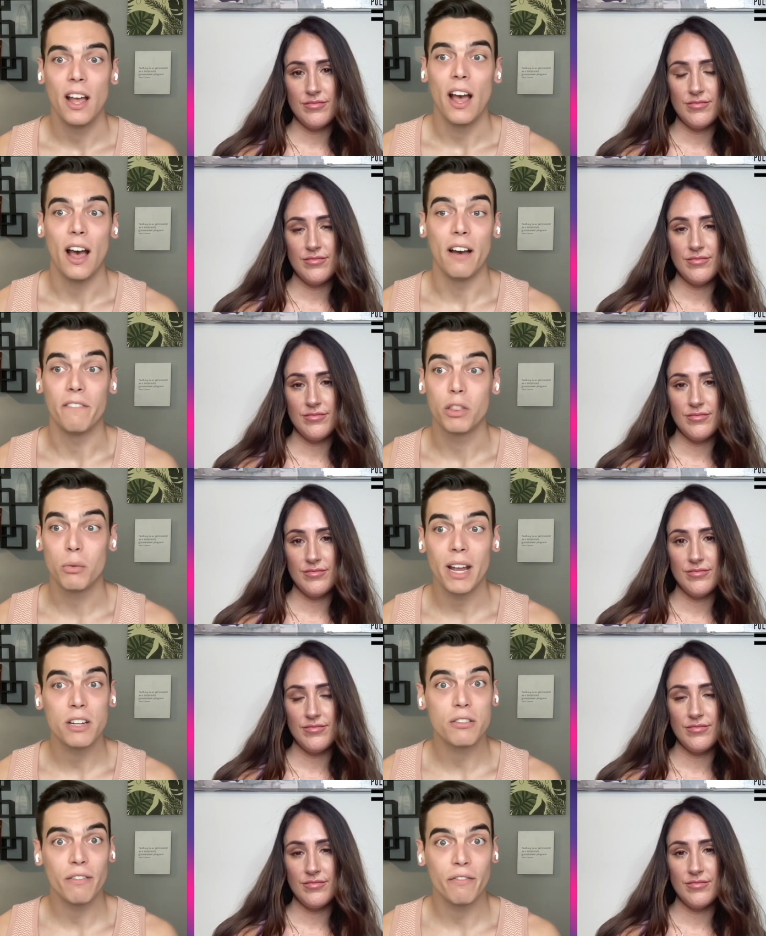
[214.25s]
Speaker 1: of
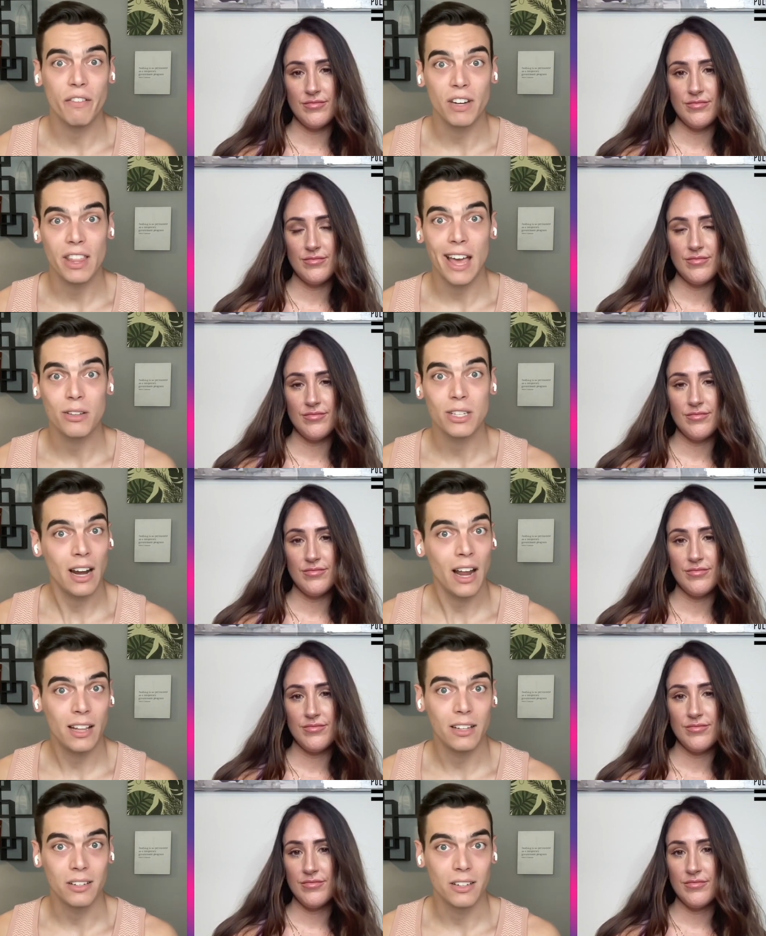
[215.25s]

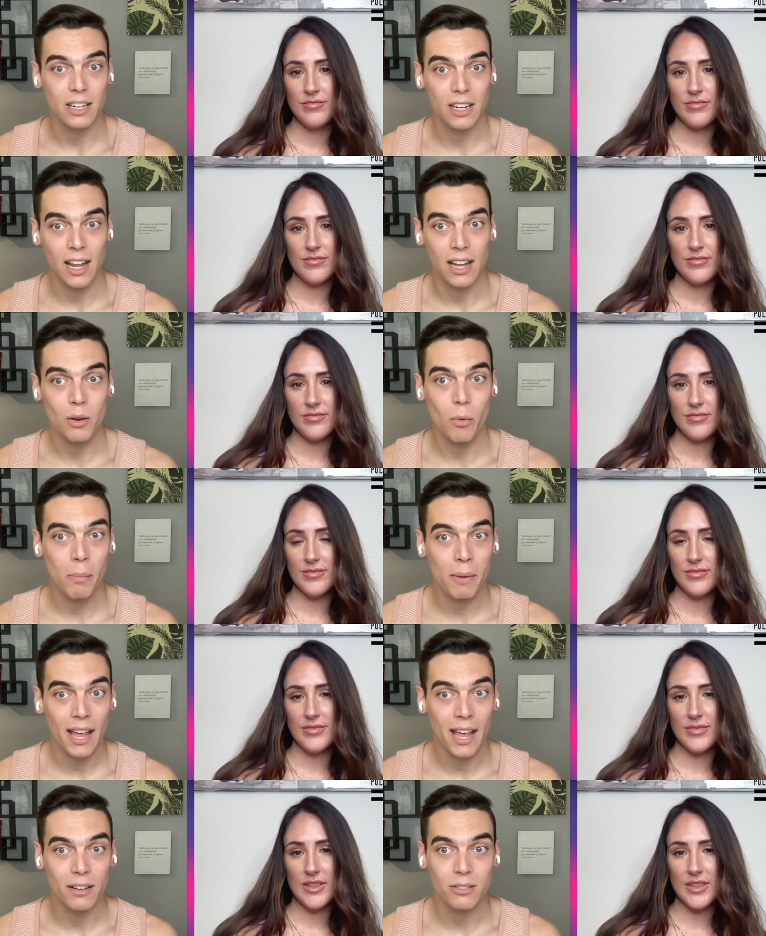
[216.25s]
$350000 in annual
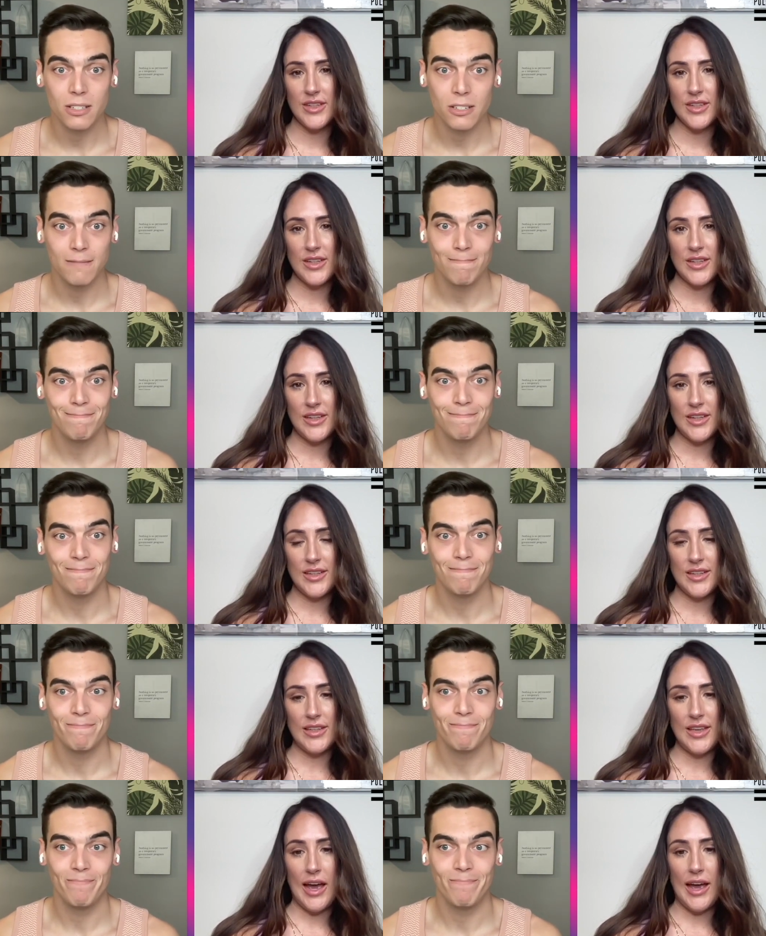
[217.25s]
payouts
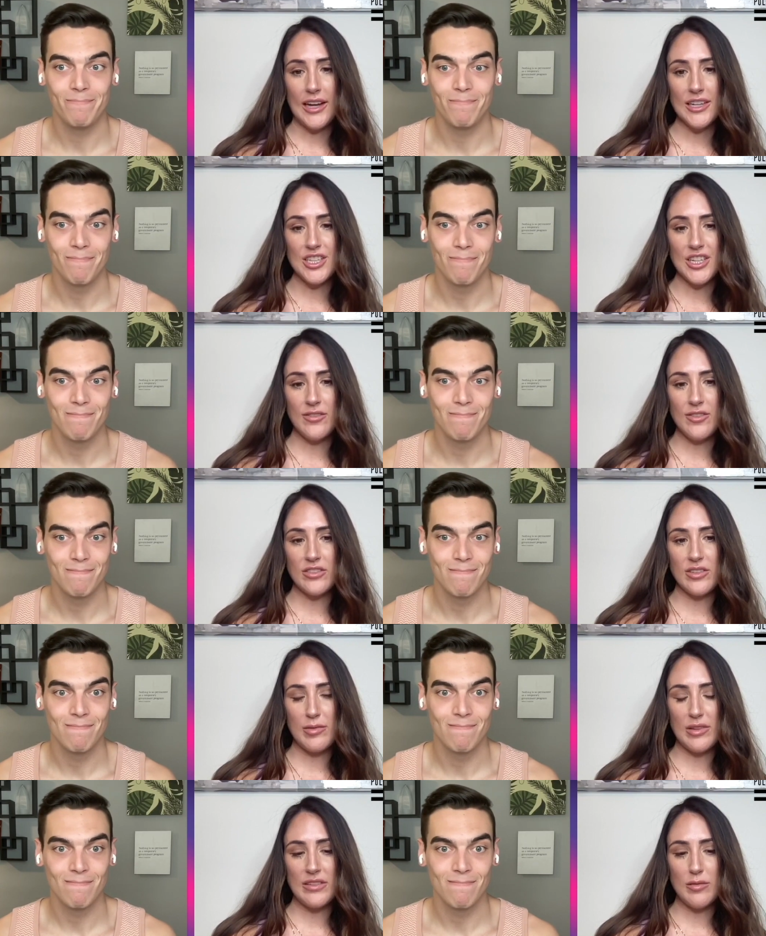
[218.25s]
Speaker 2: yeah, I actually covered
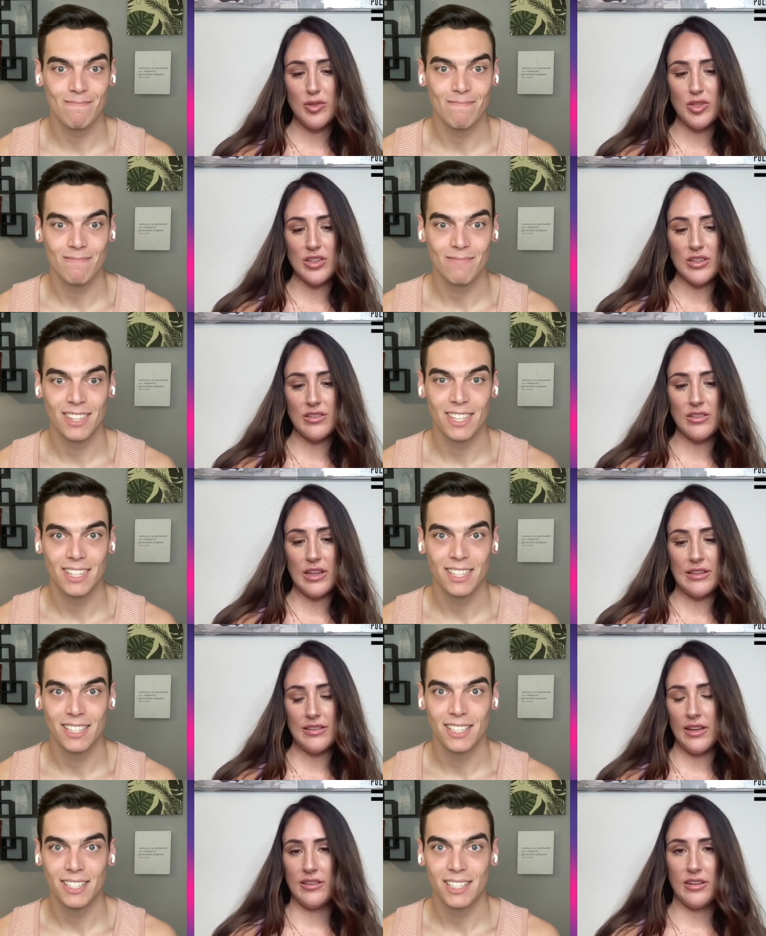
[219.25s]
something similar in,
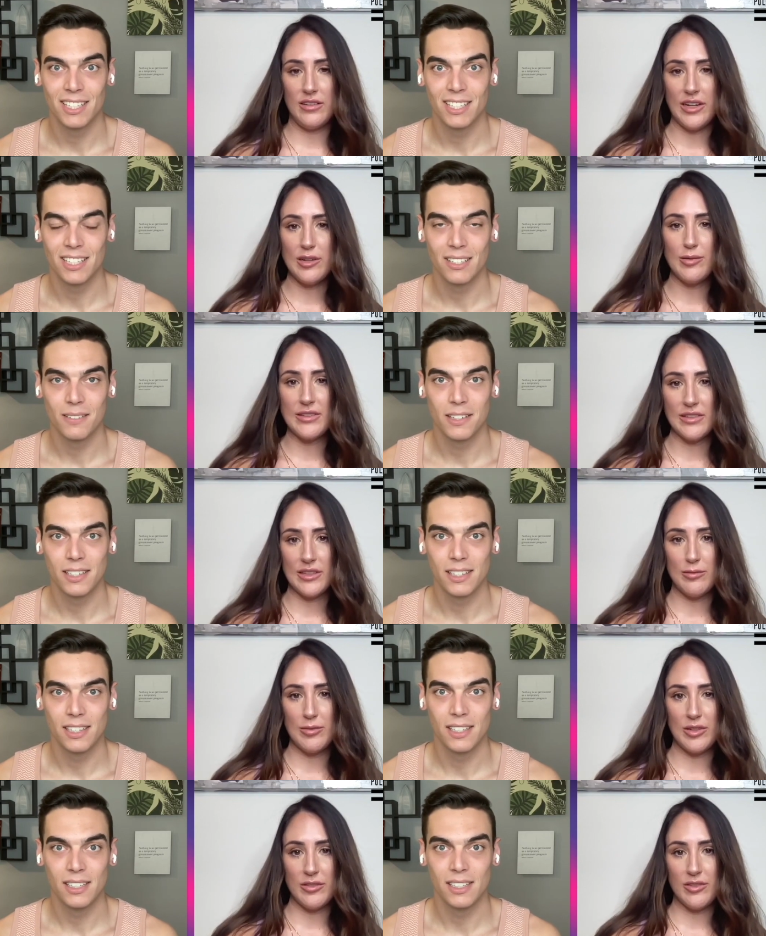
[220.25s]
in South Carolina recently
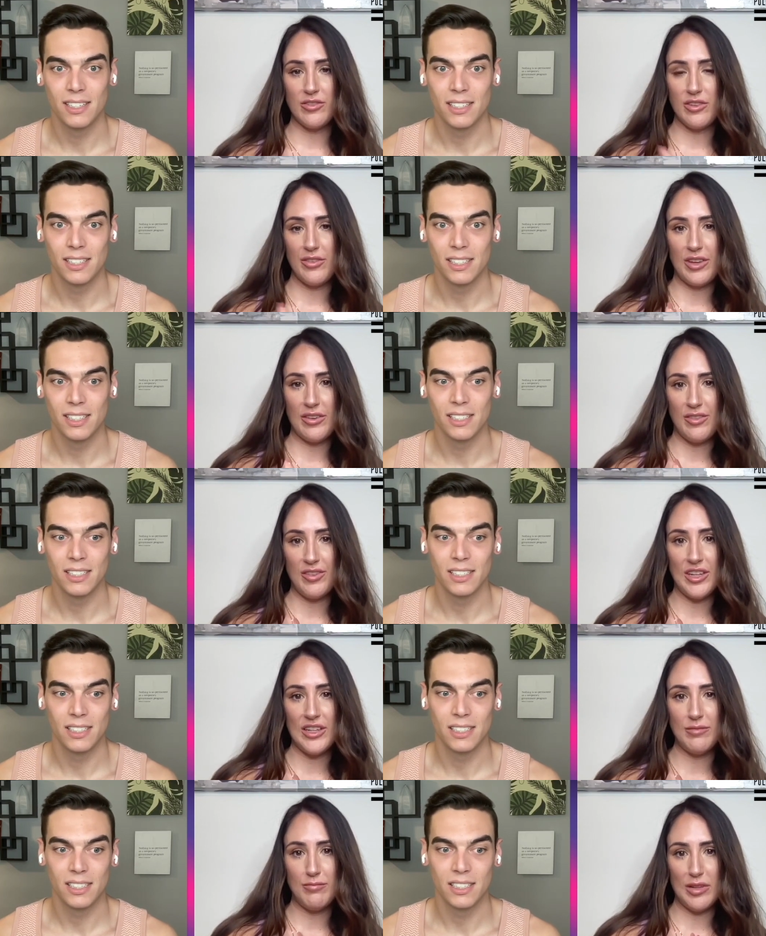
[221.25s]
where the certificate of
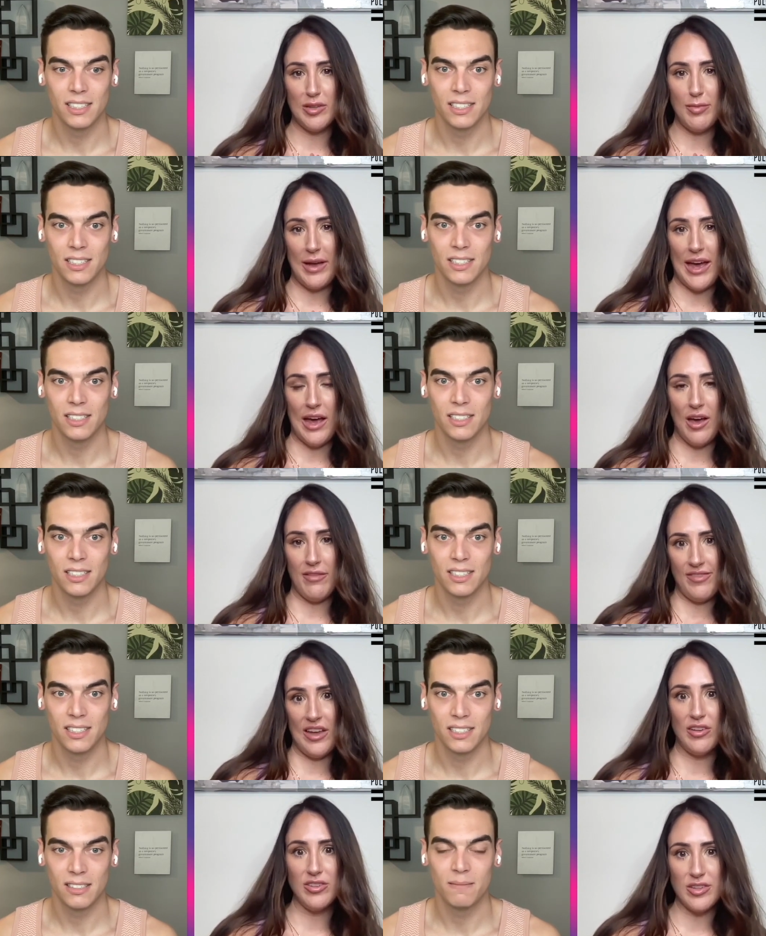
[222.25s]
need bill pa- uh,
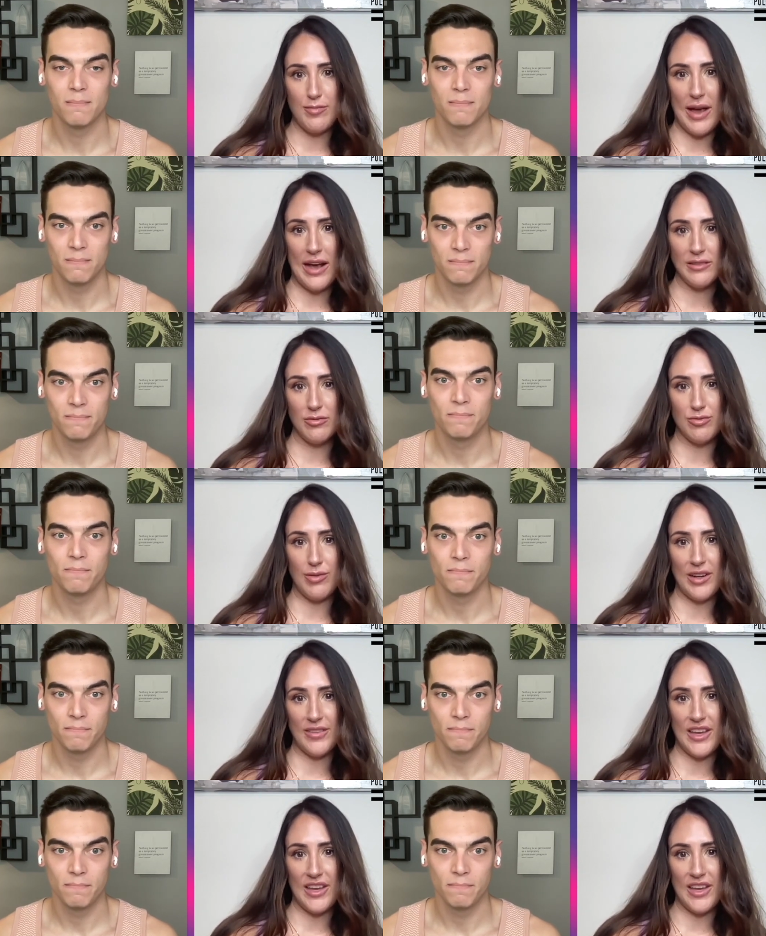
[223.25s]
failed to pass. It was right on